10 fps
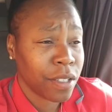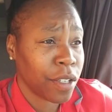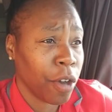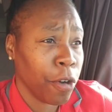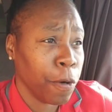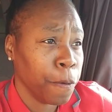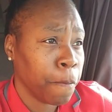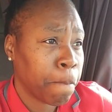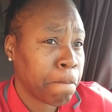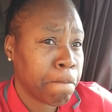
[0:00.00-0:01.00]
So
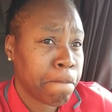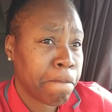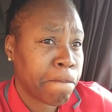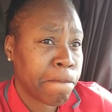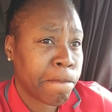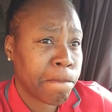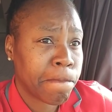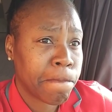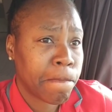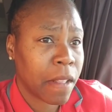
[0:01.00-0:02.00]

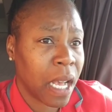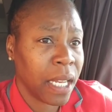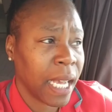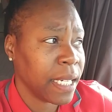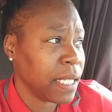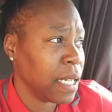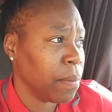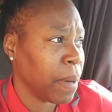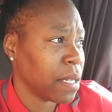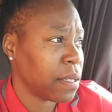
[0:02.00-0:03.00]
I like to get to
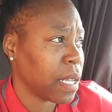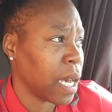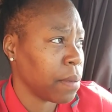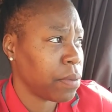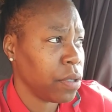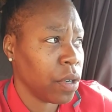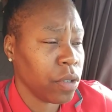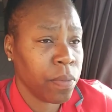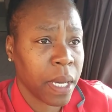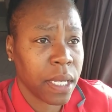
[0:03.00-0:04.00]
my stops. You
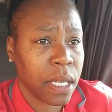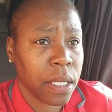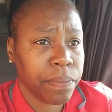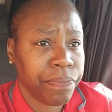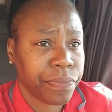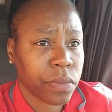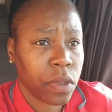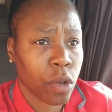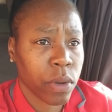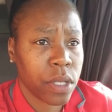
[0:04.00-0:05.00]
might get
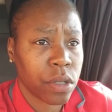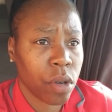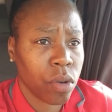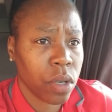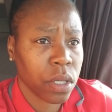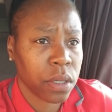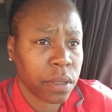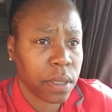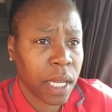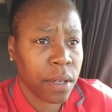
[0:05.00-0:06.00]
3 stores,
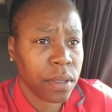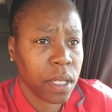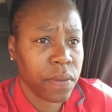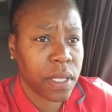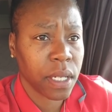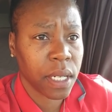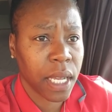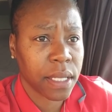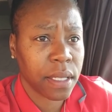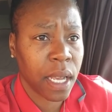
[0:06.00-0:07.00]
they don't deliver to the
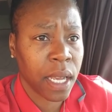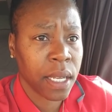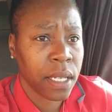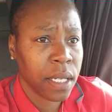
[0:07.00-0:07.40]
next day.